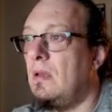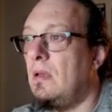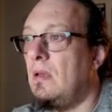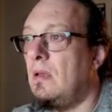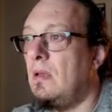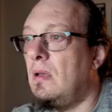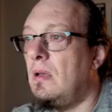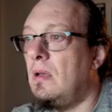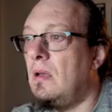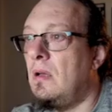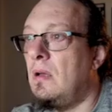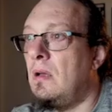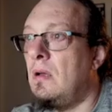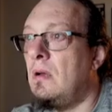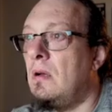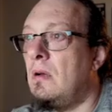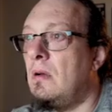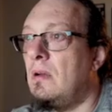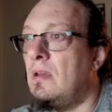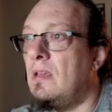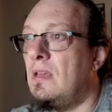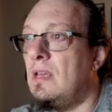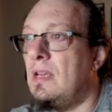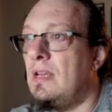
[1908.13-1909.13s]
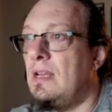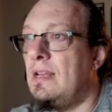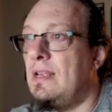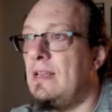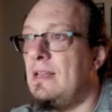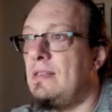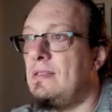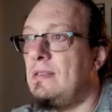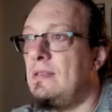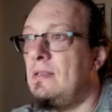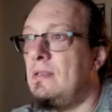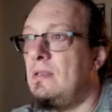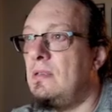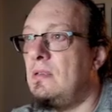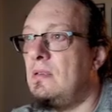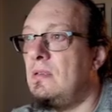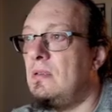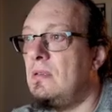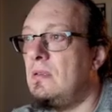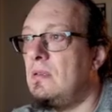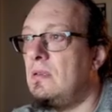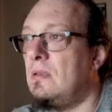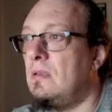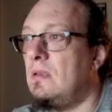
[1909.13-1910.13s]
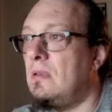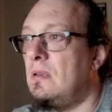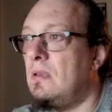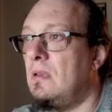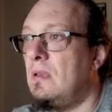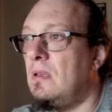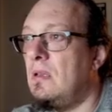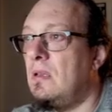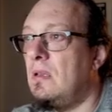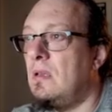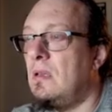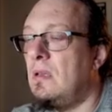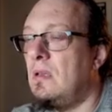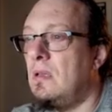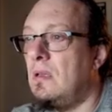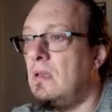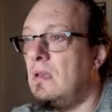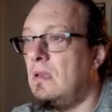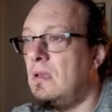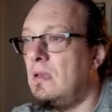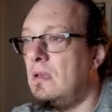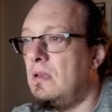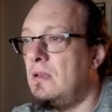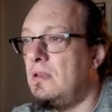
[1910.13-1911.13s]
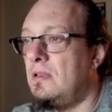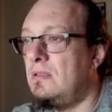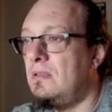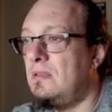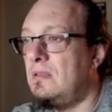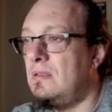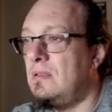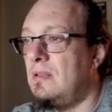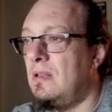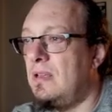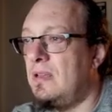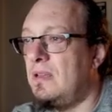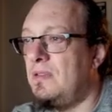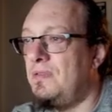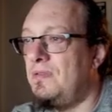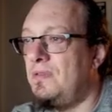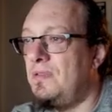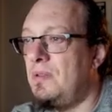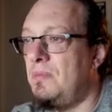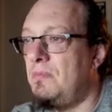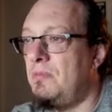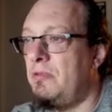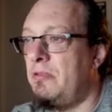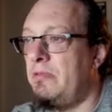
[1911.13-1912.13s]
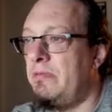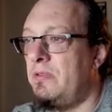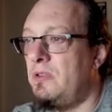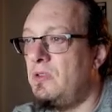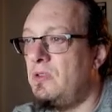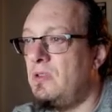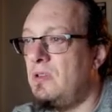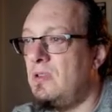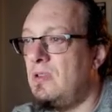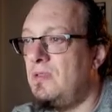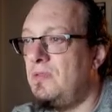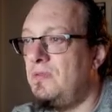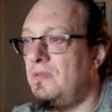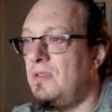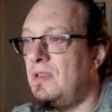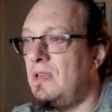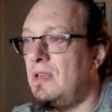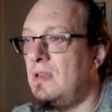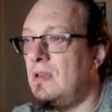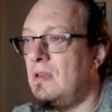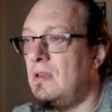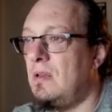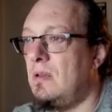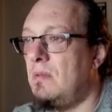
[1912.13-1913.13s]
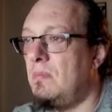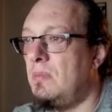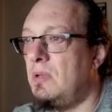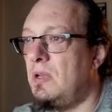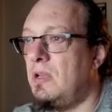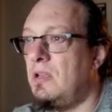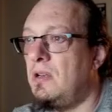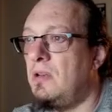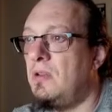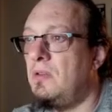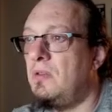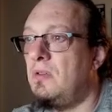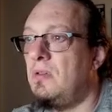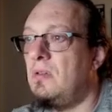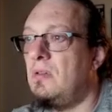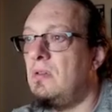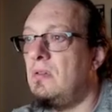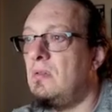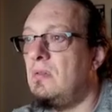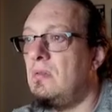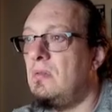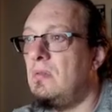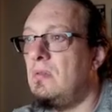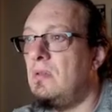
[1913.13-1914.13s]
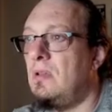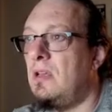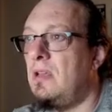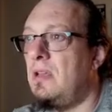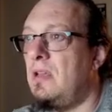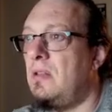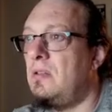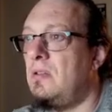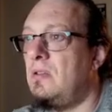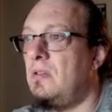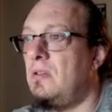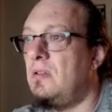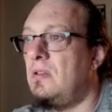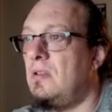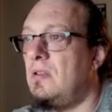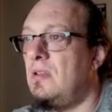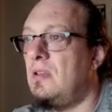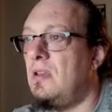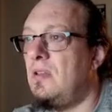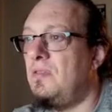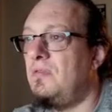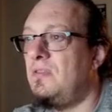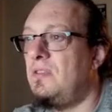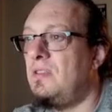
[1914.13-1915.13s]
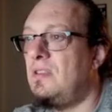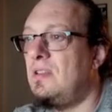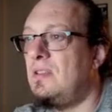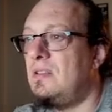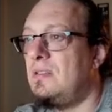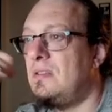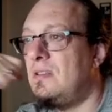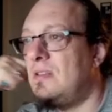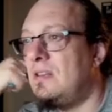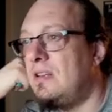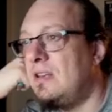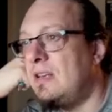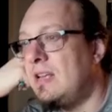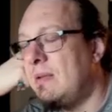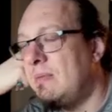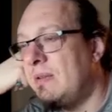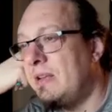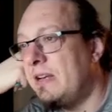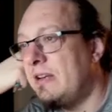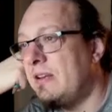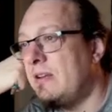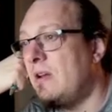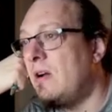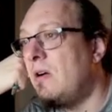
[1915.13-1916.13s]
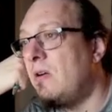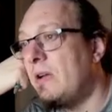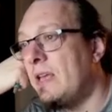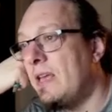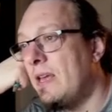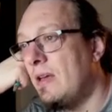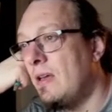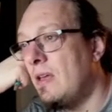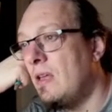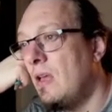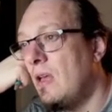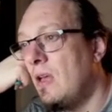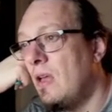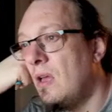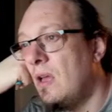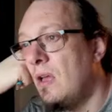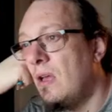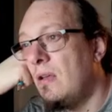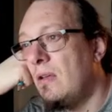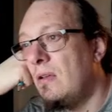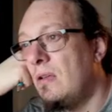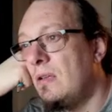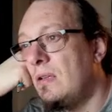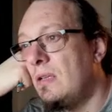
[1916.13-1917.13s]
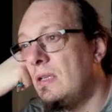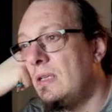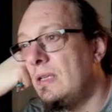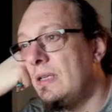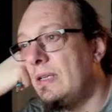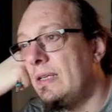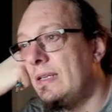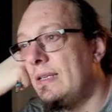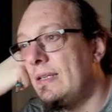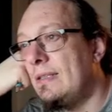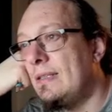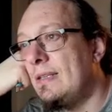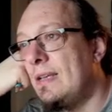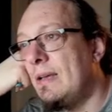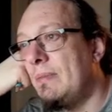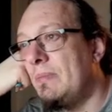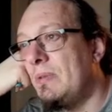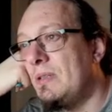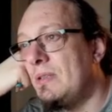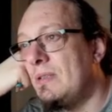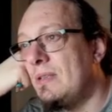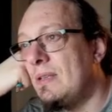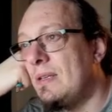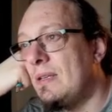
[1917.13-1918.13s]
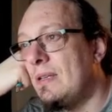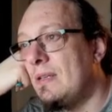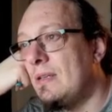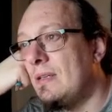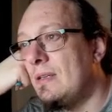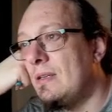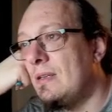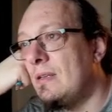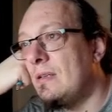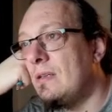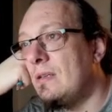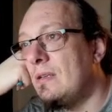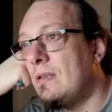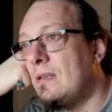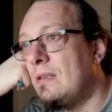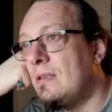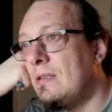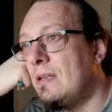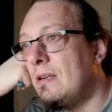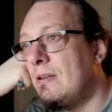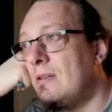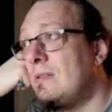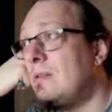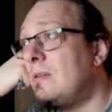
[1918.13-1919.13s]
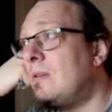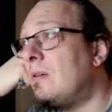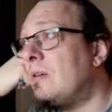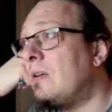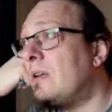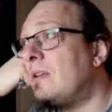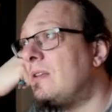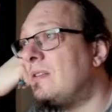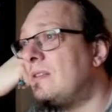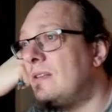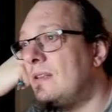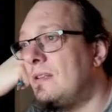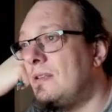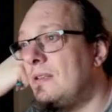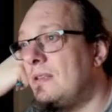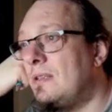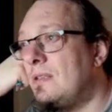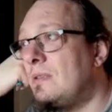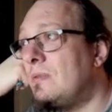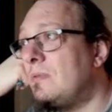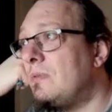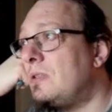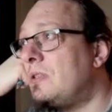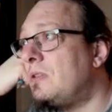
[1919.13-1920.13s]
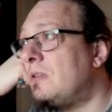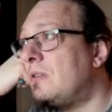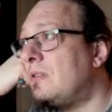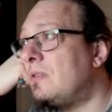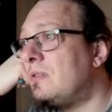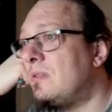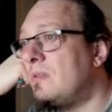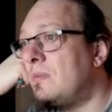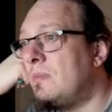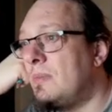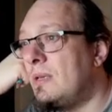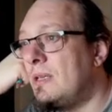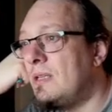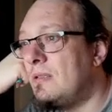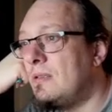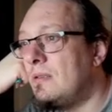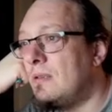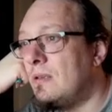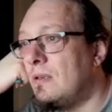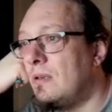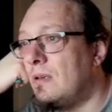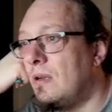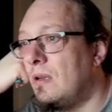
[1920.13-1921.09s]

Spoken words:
Okay, that's it. Oh, this is like a thin provisioning thing, but I don't have tested enabling it. Oh yeah, damn it. And there's logging settings, which also matter.